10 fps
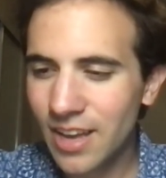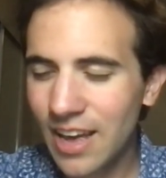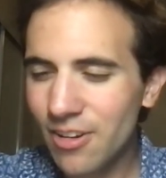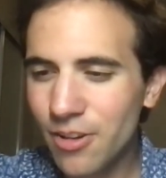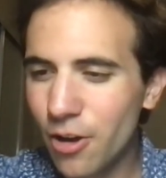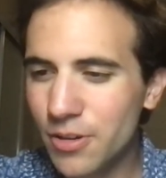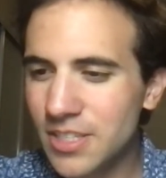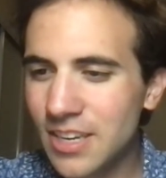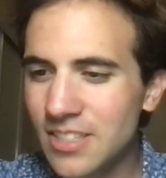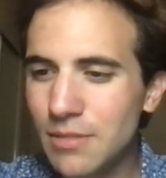I don't know, because
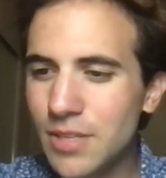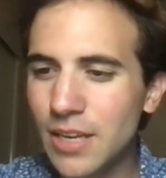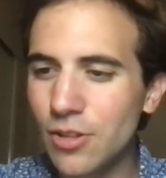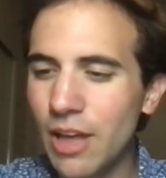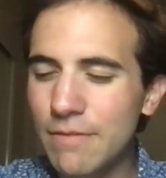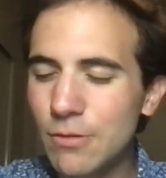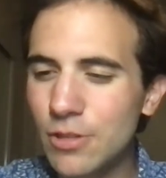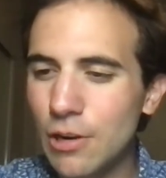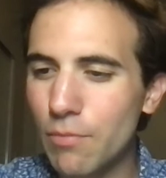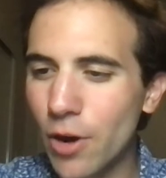then it seems like
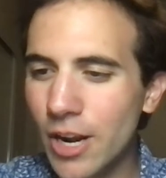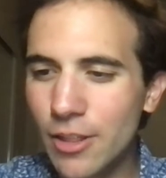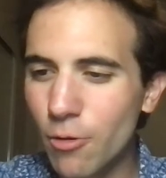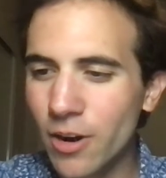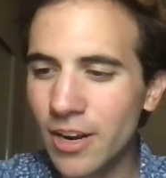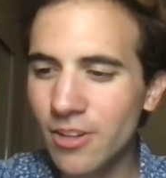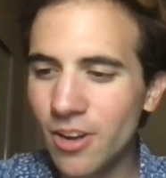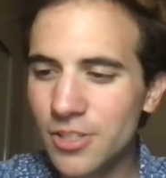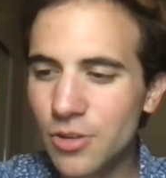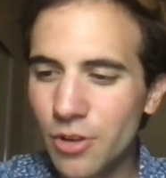Leftwich and Brady, though, were getting
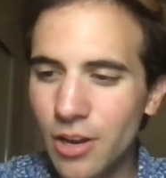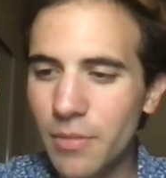along so good.